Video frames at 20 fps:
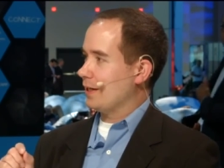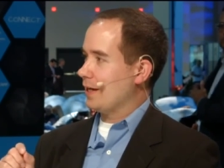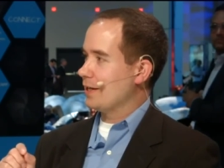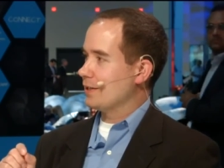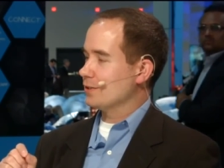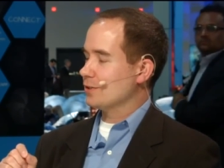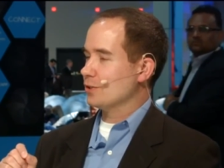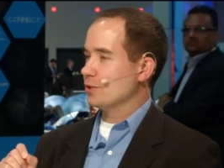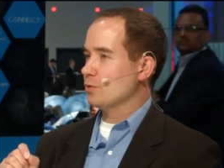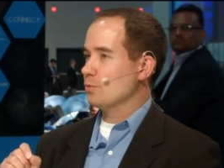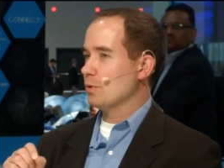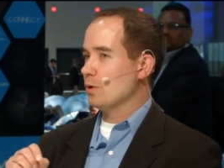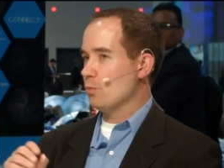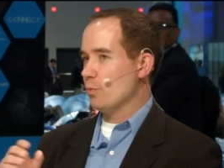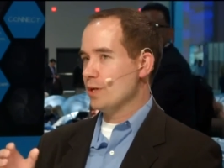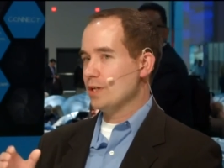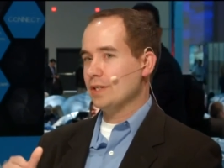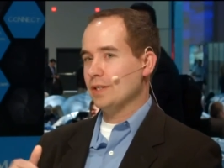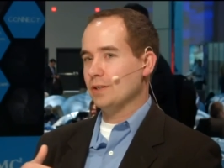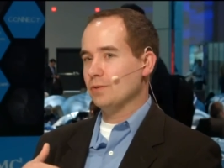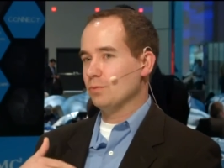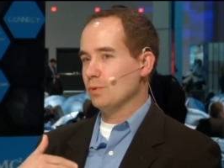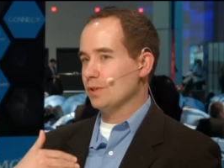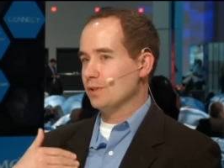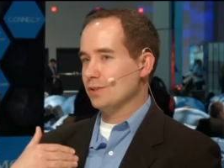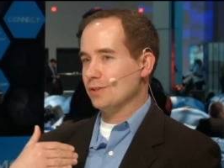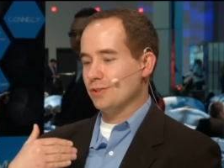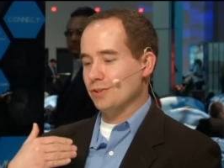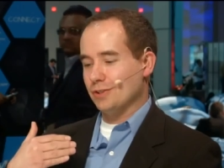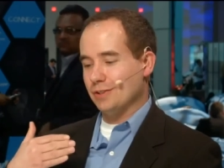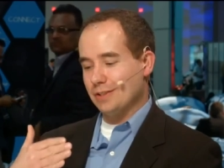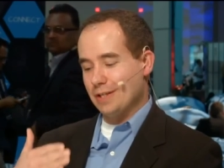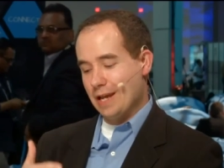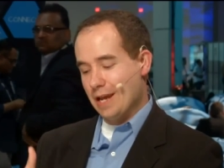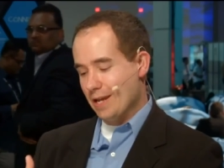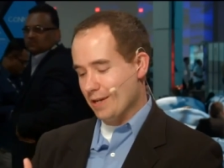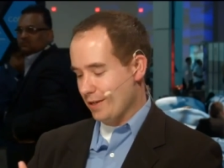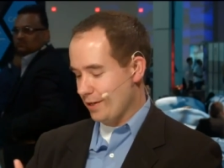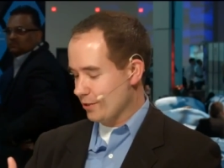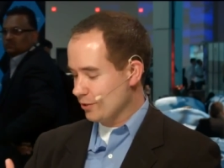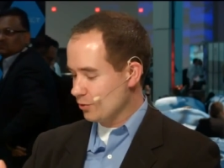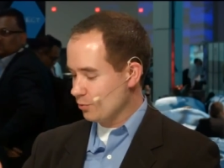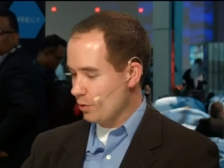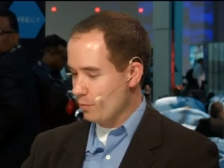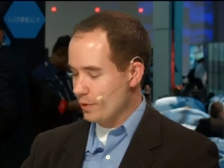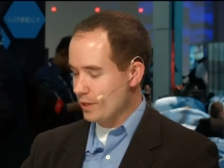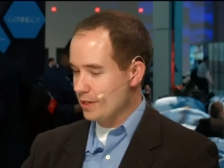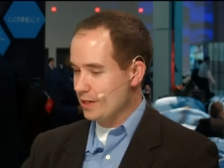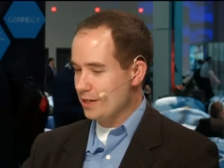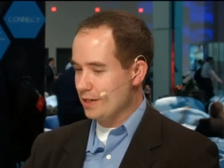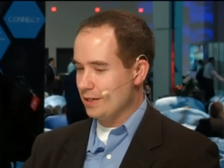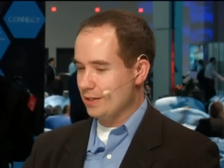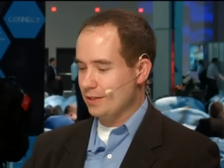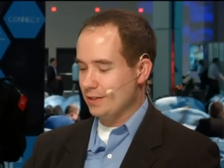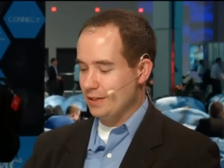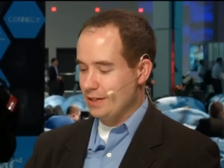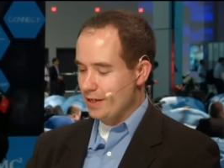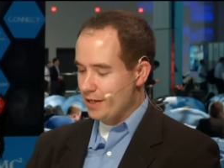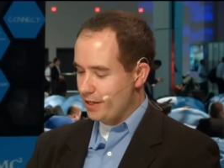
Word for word: And so what we did was just say, hey, here's what we need,